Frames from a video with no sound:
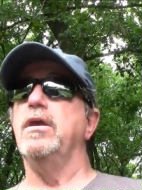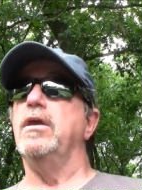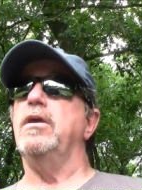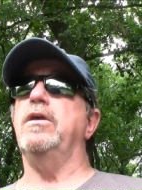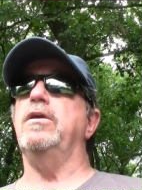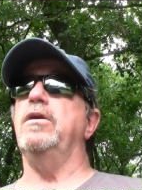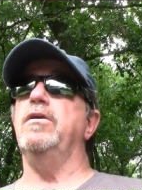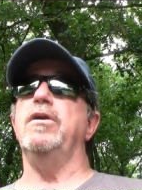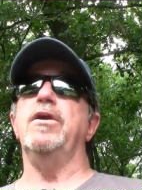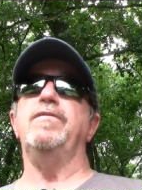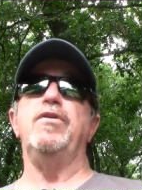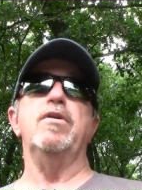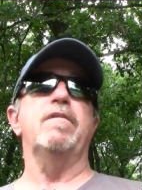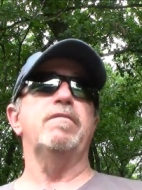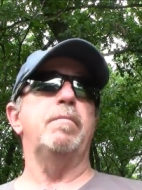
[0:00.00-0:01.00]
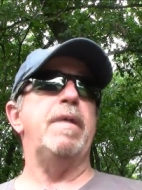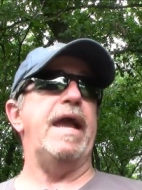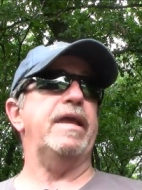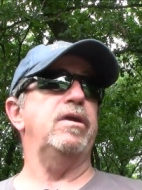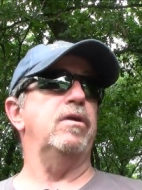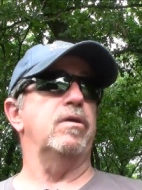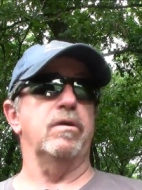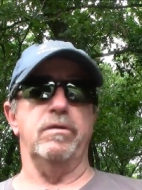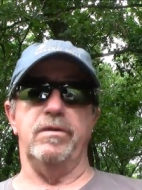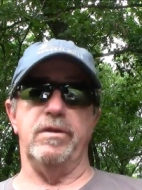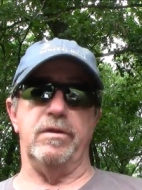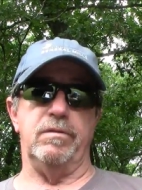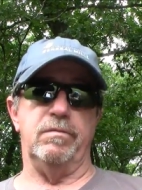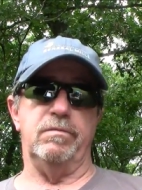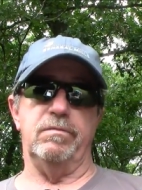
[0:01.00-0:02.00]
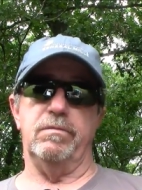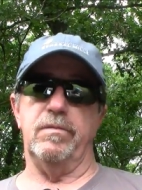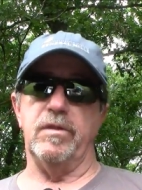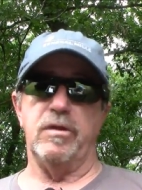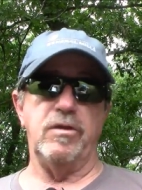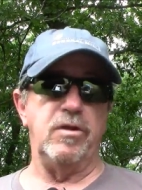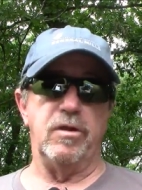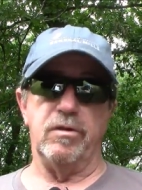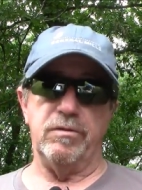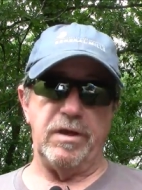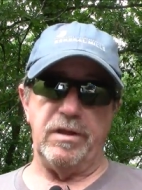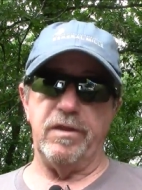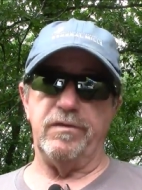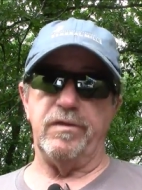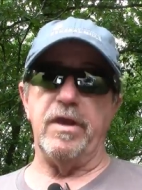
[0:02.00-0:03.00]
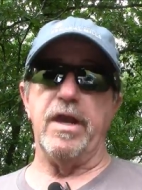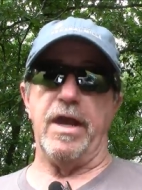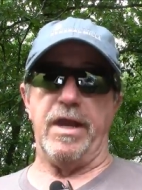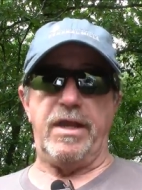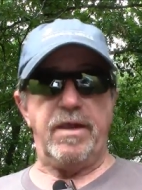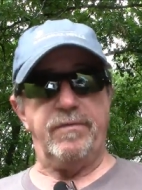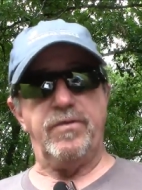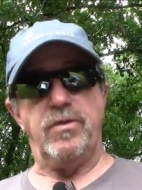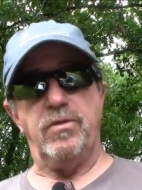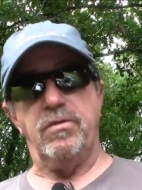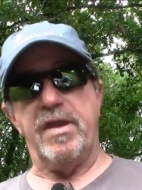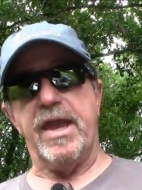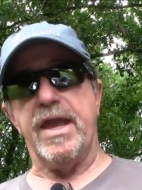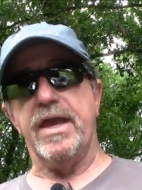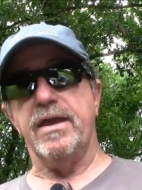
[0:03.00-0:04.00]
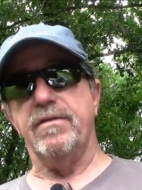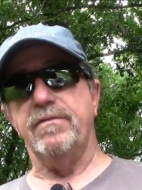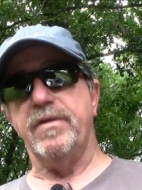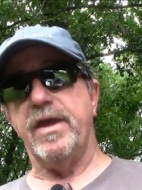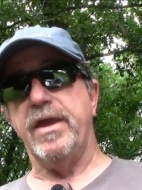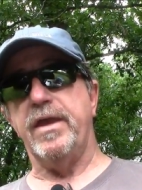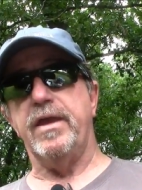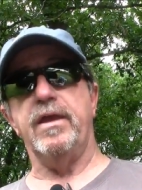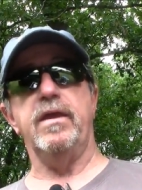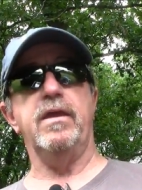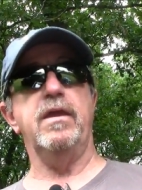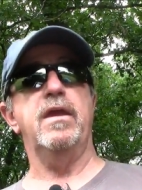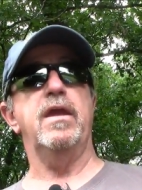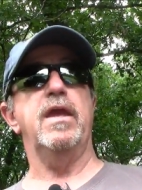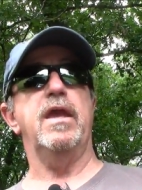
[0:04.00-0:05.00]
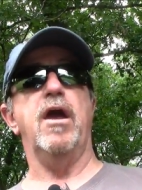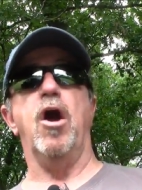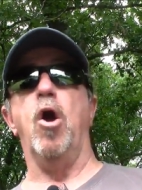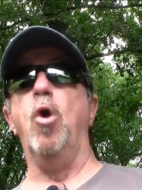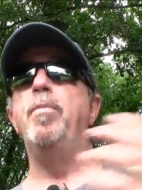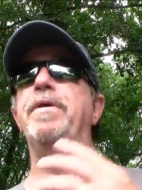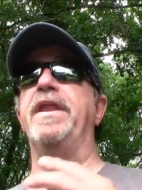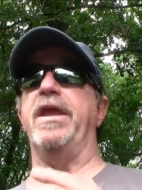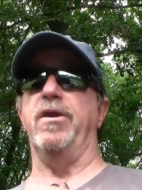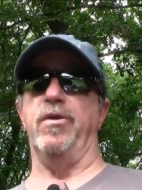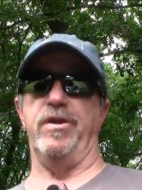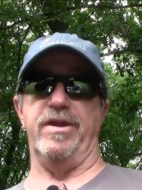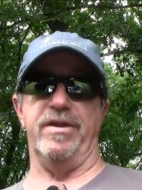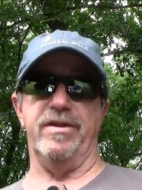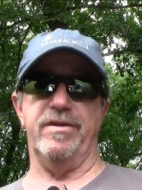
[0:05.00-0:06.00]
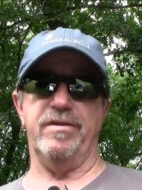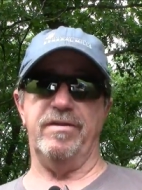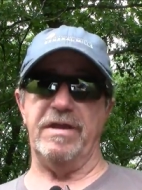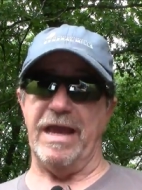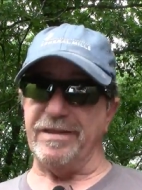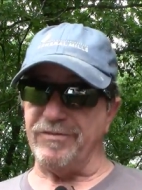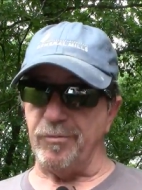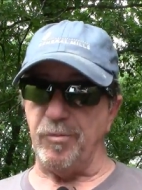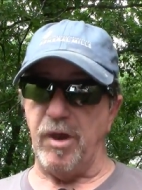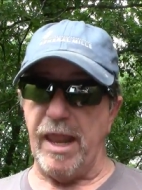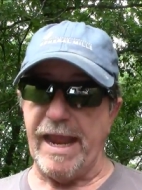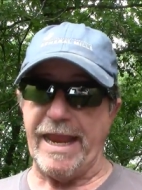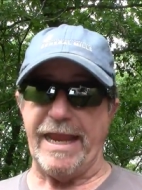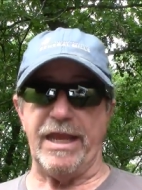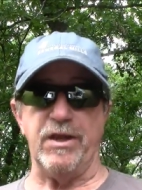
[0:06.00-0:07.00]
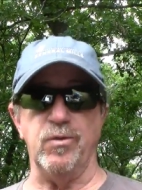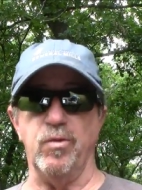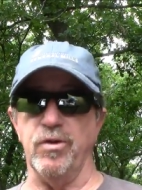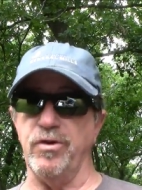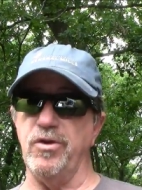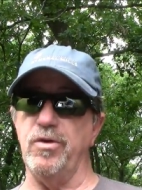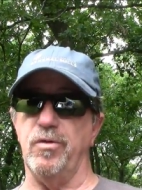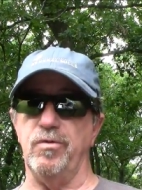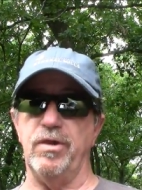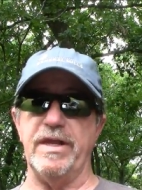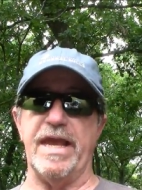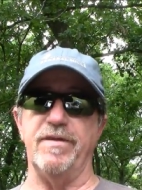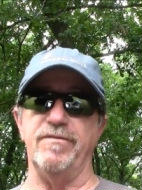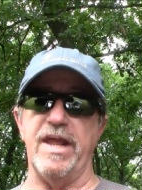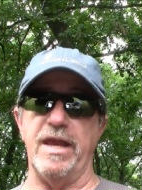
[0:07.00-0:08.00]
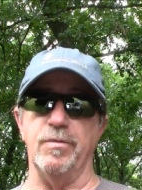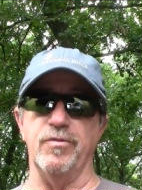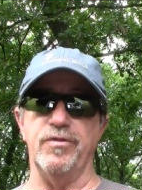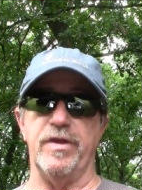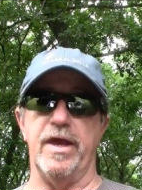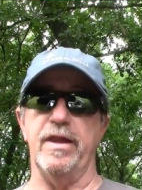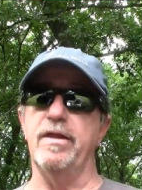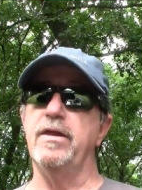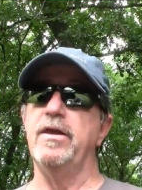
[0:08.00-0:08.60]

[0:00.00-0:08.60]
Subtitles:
If you have a backyard, then you don't need this gun. If you have a open area, you got some land where you don't really have neighbors that